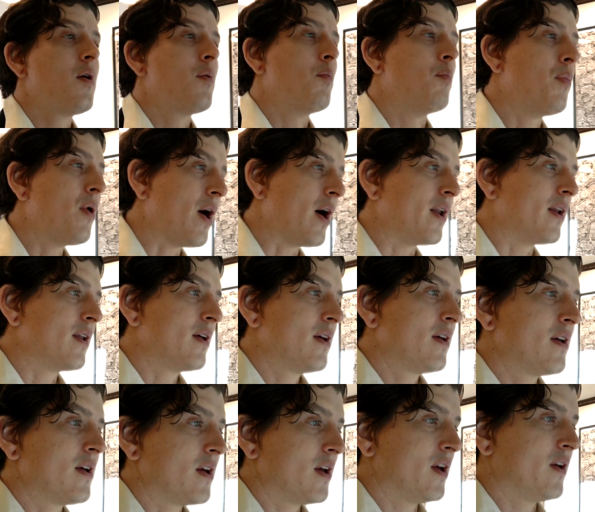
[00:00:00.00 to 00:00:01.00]
But
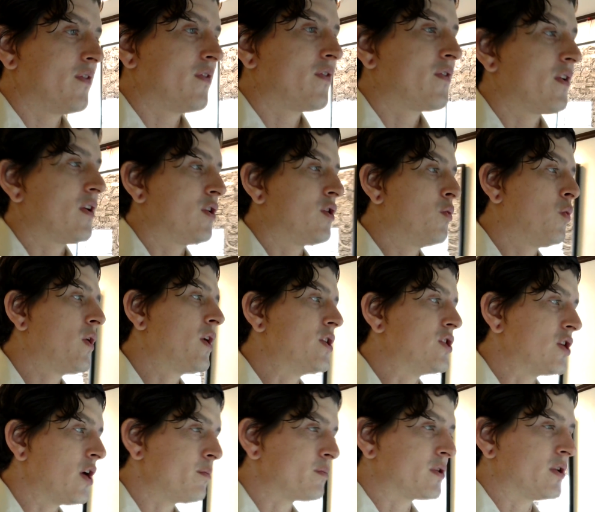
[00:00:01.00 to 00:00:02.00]
if you want to
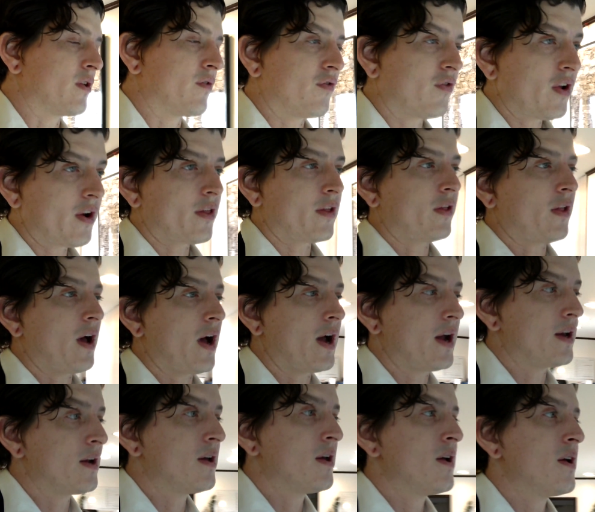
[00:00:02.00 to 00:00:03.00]
jump to the front of the
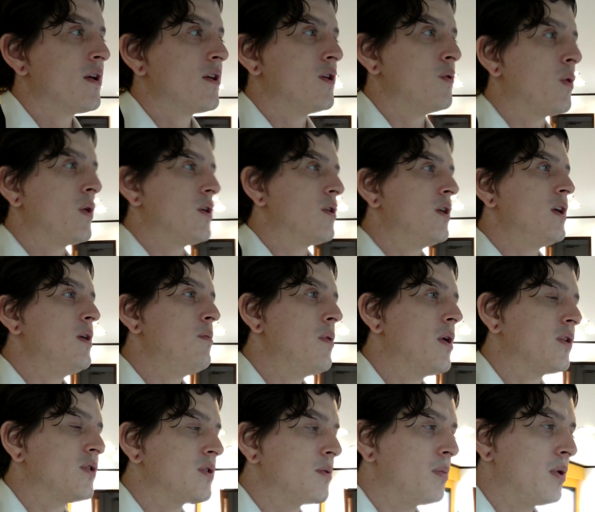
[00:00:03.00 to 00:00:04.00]
line, you want your
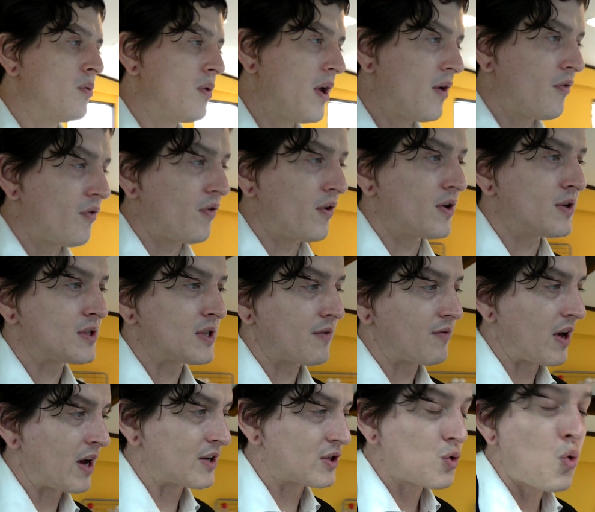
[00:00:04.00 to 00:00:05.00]
email to be read first. I've
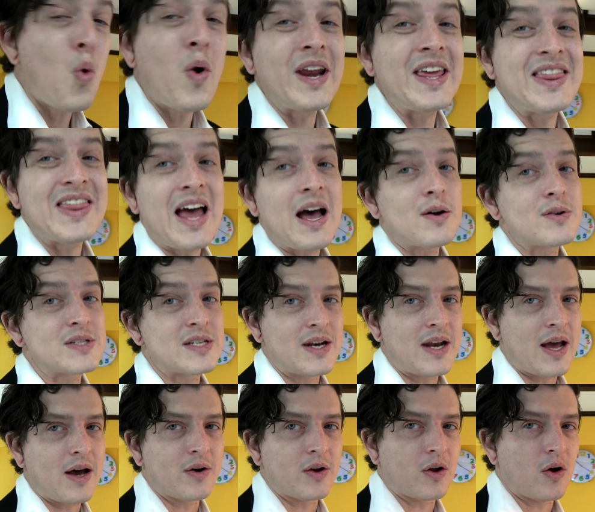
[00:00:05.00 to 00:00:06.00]
got 20,000
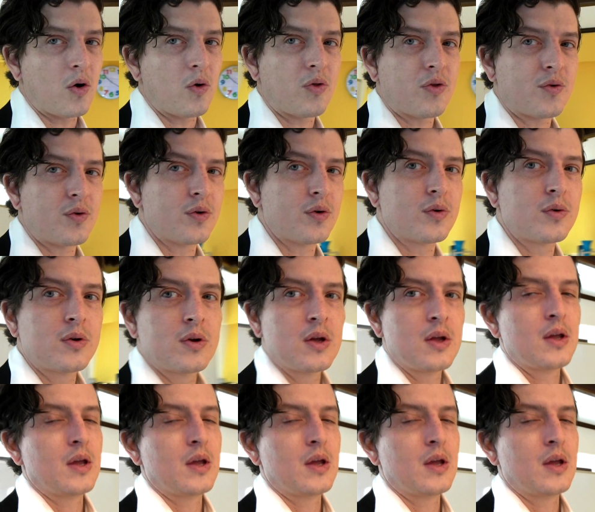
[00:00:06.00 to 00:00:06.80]
now to go through.